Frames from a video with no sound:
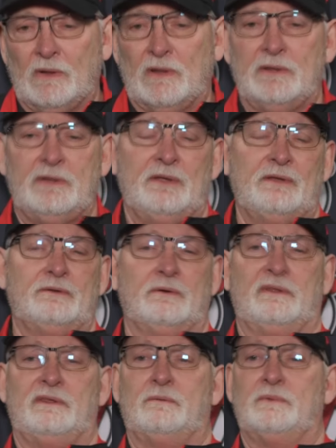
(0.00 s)
Well, you know,
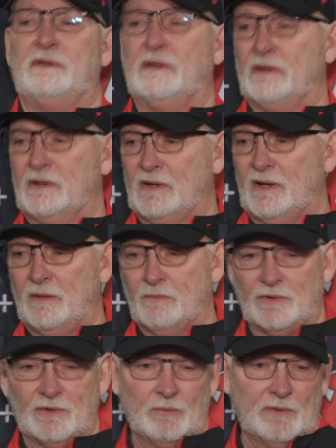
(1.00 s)
I think when you get in a game
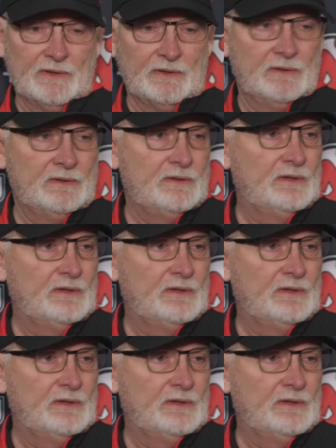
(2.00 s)
where you win,